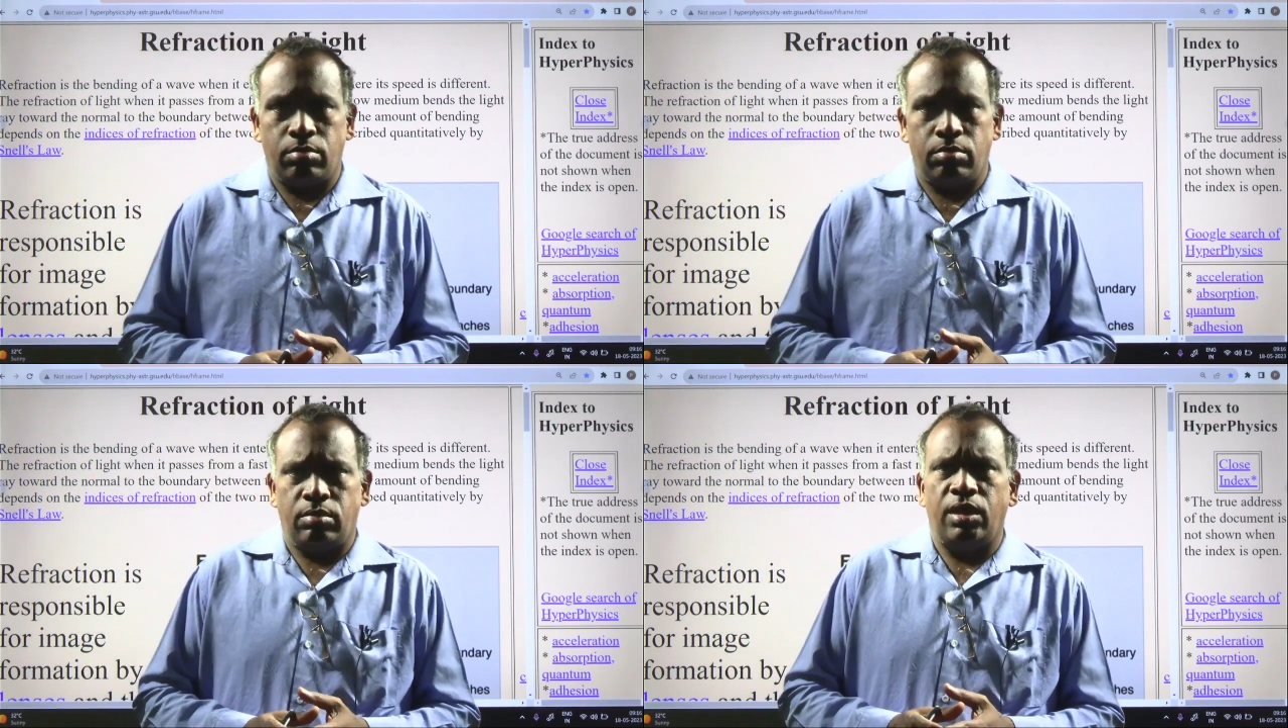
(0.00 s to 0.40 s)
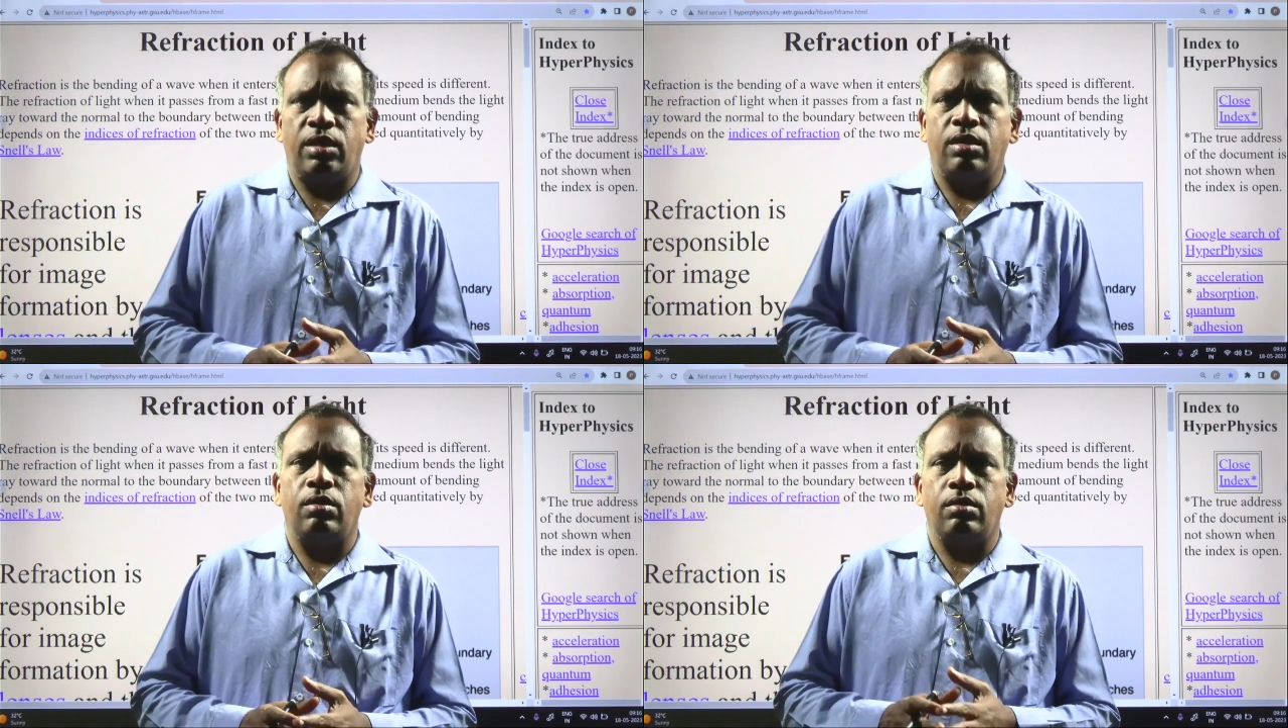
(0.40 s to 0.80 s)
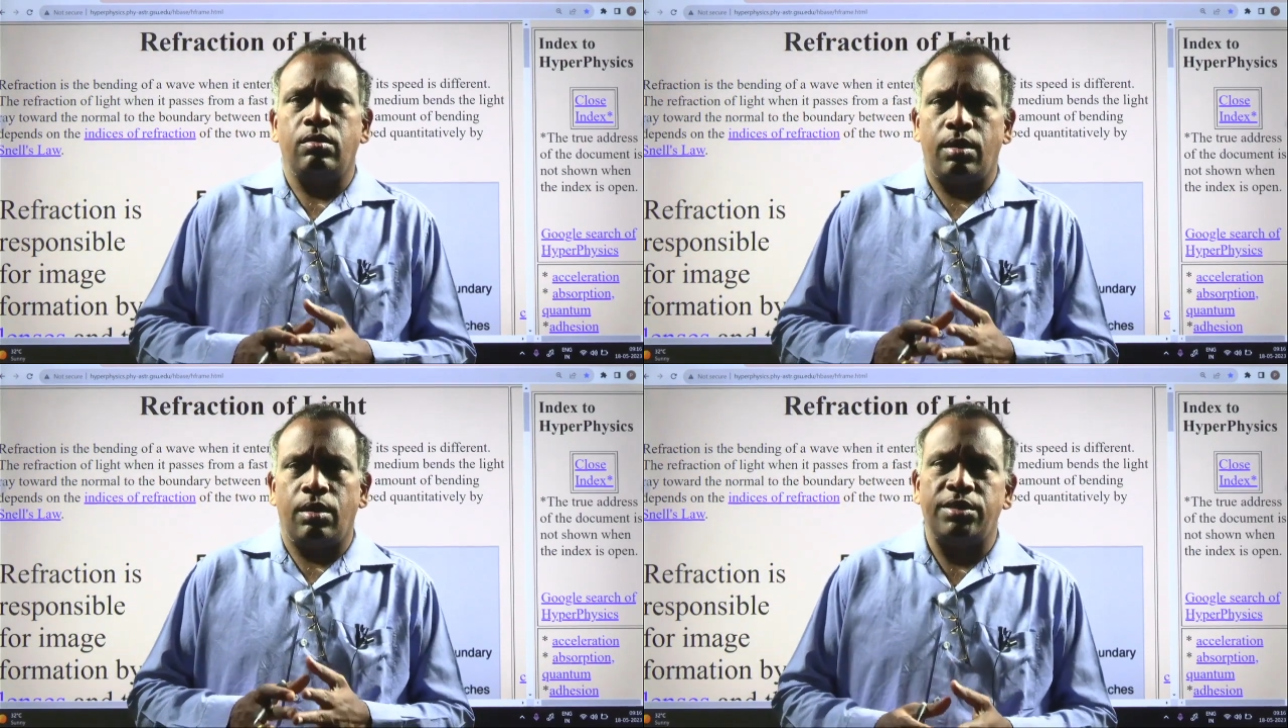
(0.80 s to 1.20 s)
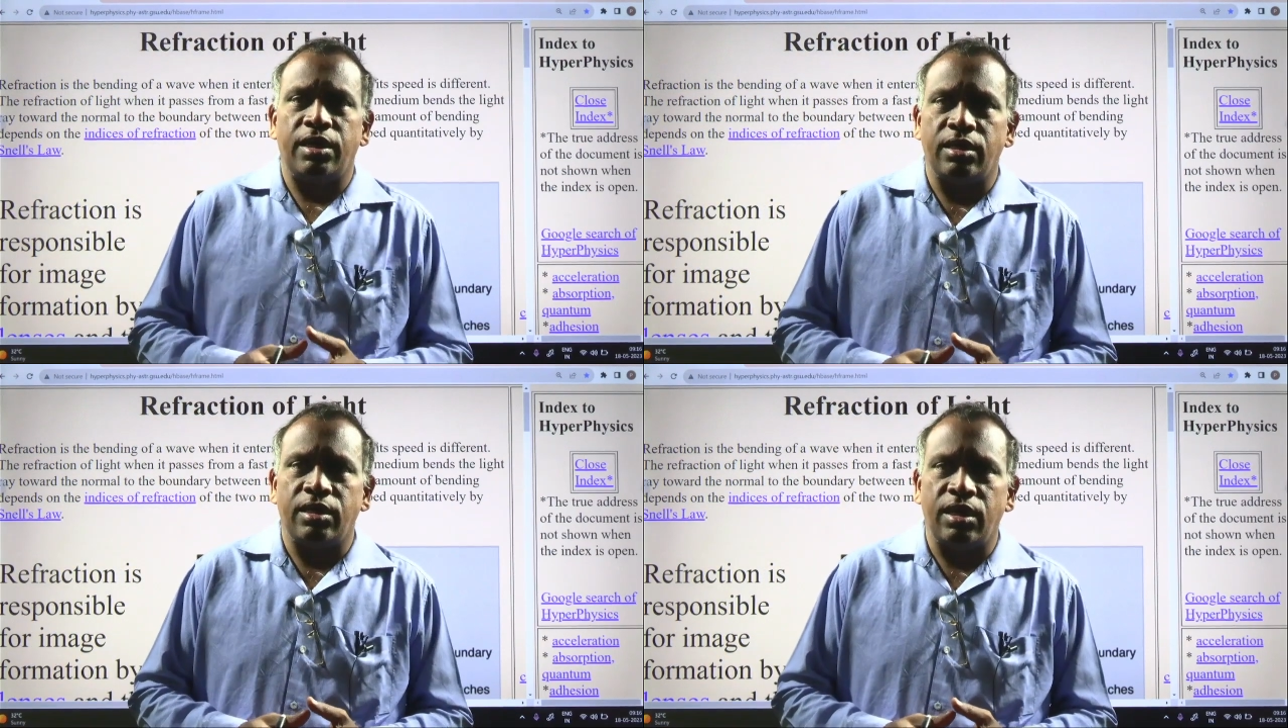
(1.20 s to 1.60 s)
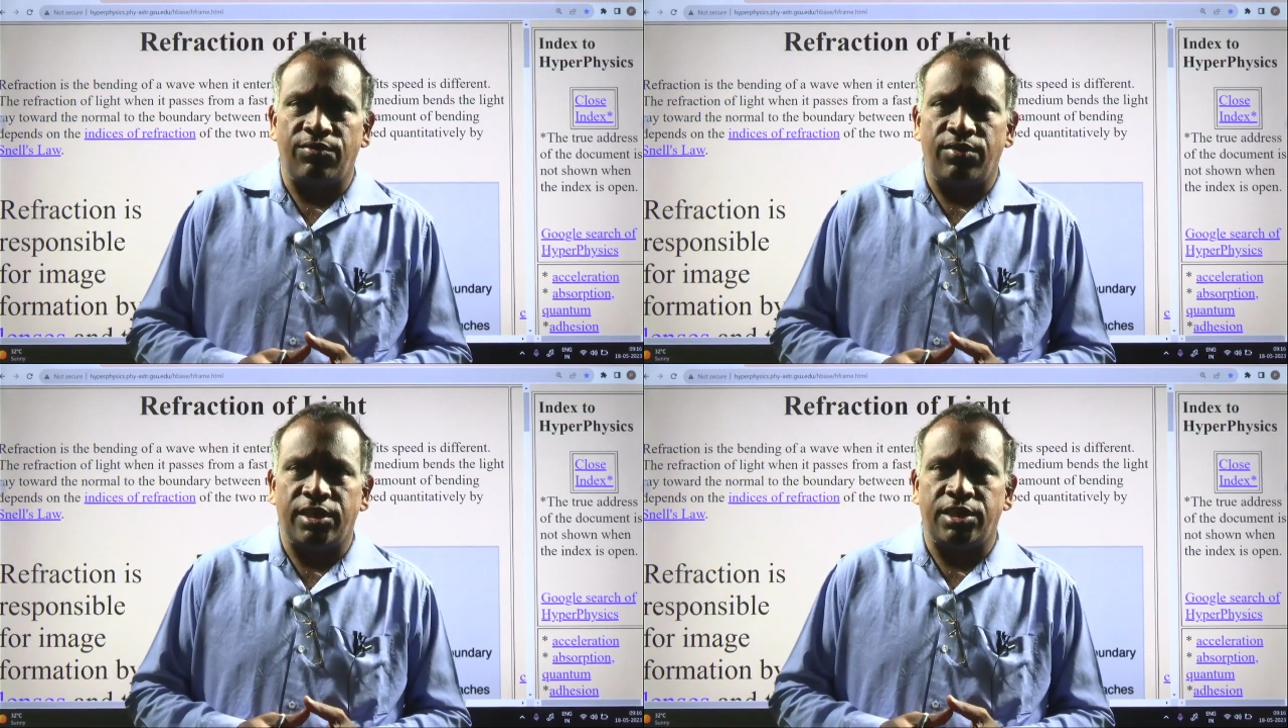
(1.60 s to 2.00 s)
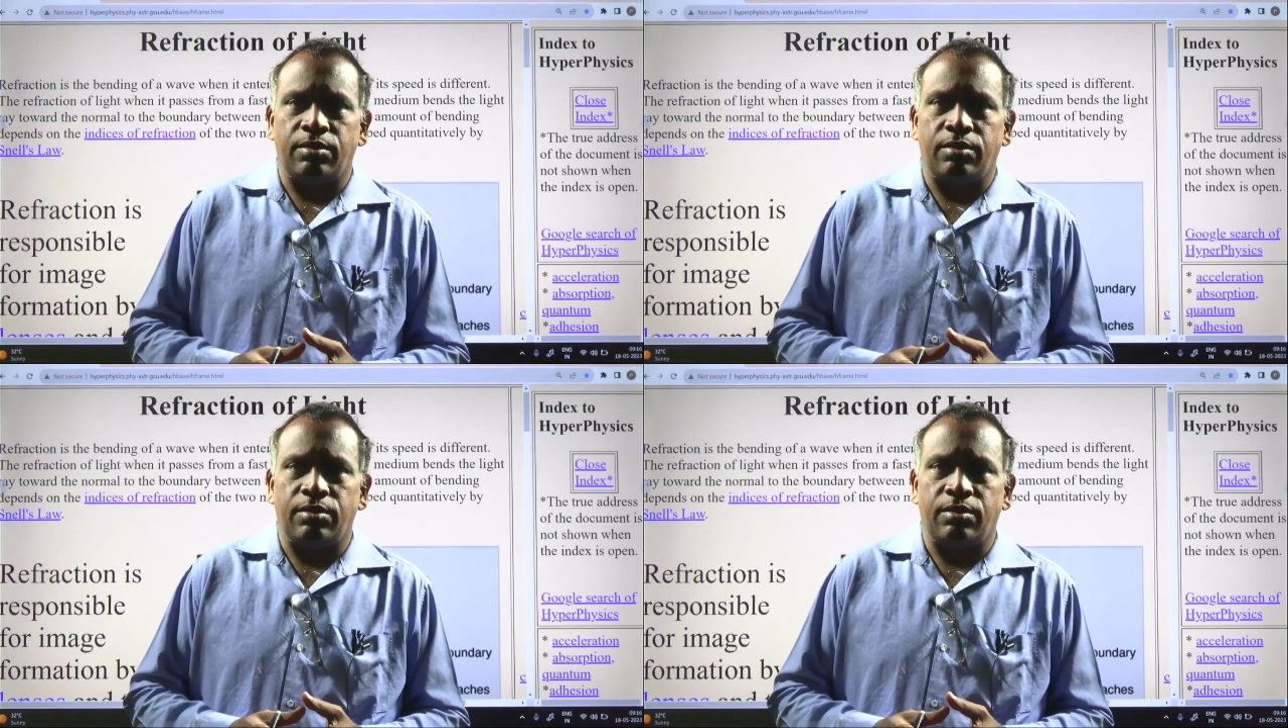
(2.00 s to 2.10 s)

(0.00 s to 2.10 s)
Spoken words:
That all comes under the reflection.